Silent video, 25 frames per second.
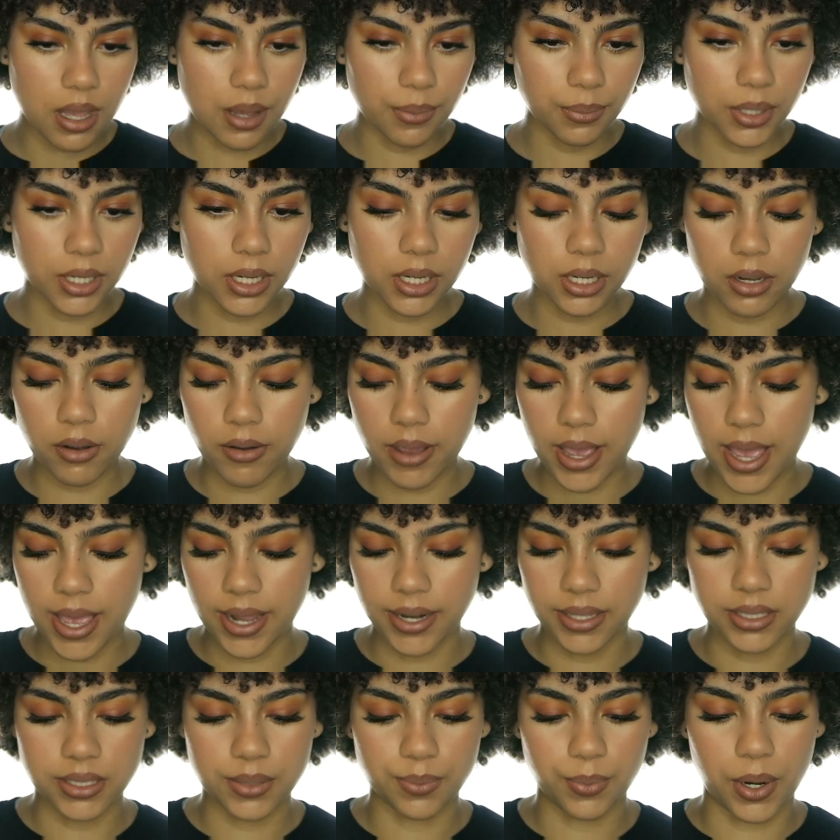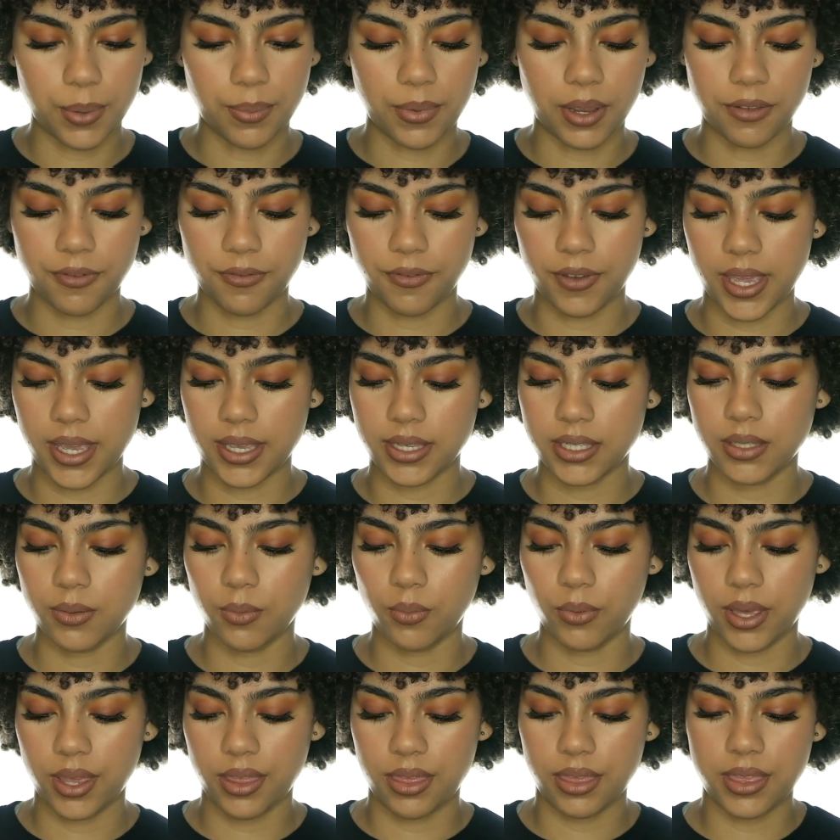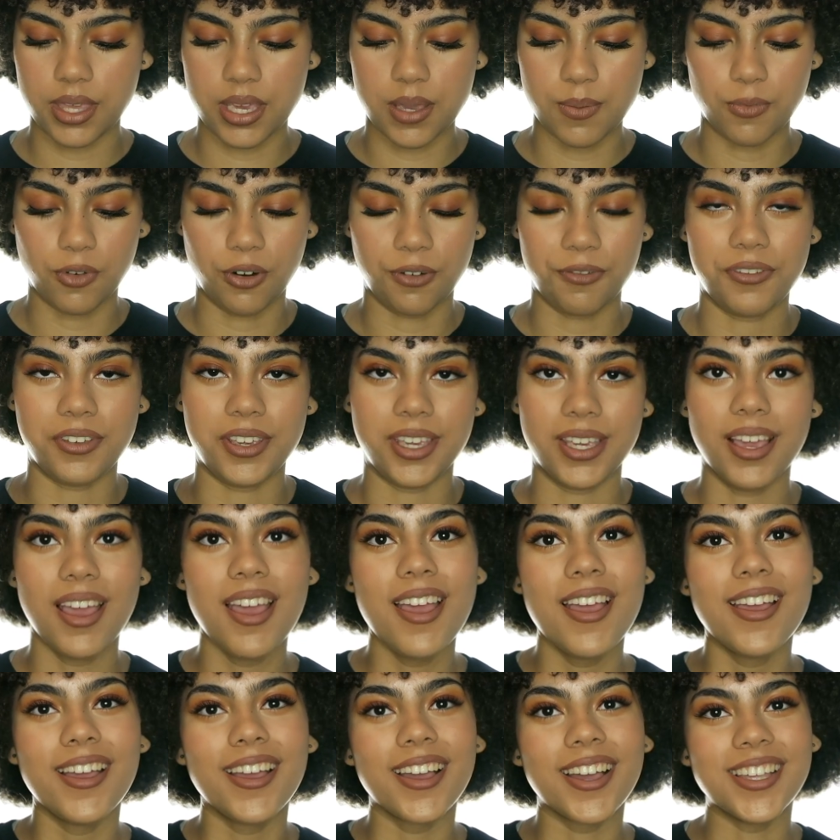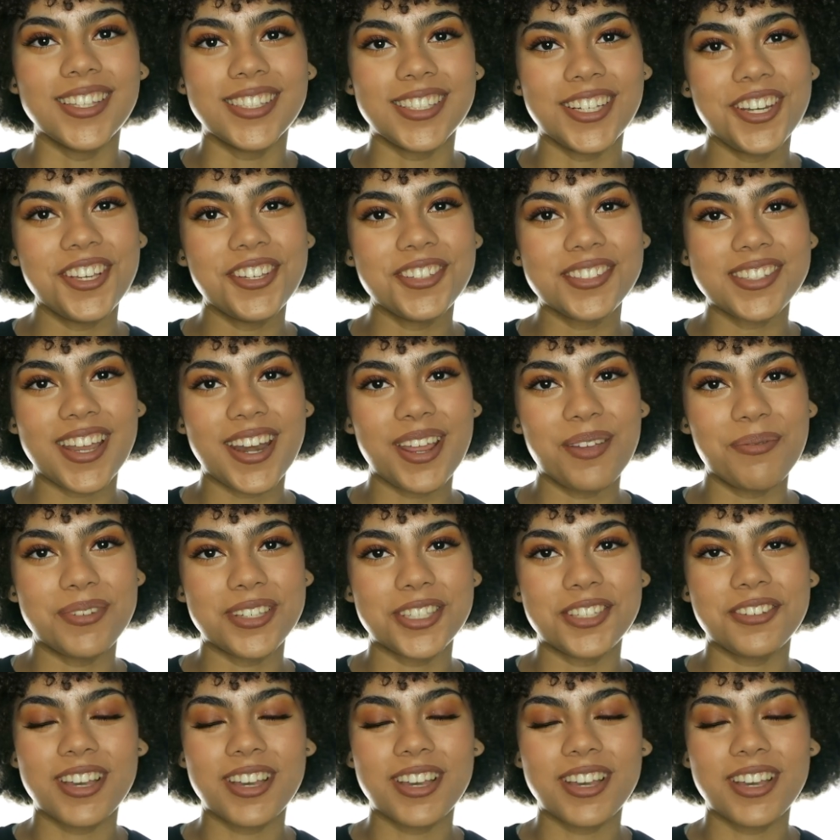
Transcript: I'm gonna go ahead and spray my face with the Morphe Continuous Setting Mist.